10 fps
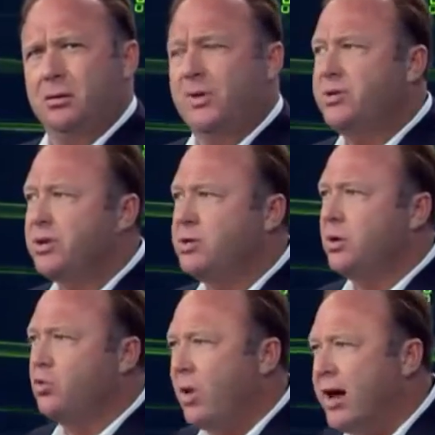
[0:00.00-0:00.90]
This is the
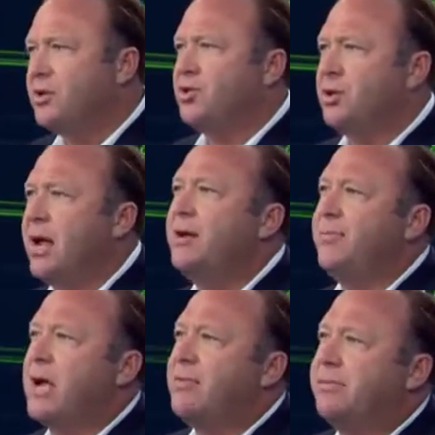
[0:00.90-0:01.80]
greatest
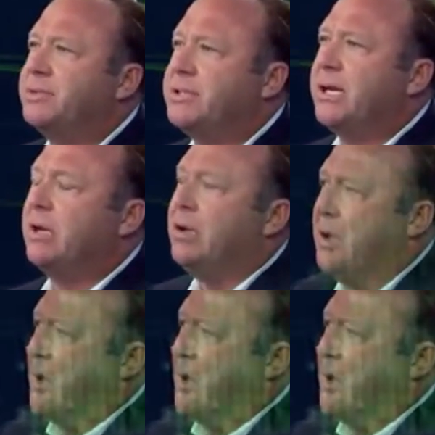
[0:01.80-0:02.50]
slavery I've ever seen.